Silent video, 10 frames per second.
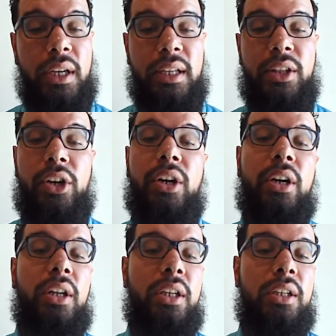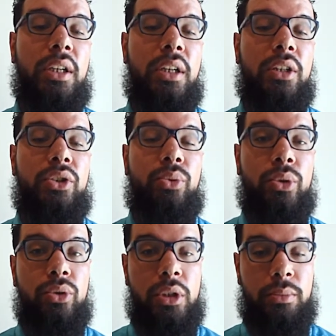in the early
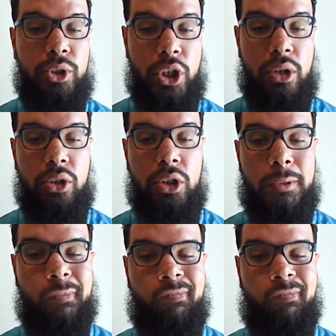Jerusalem church.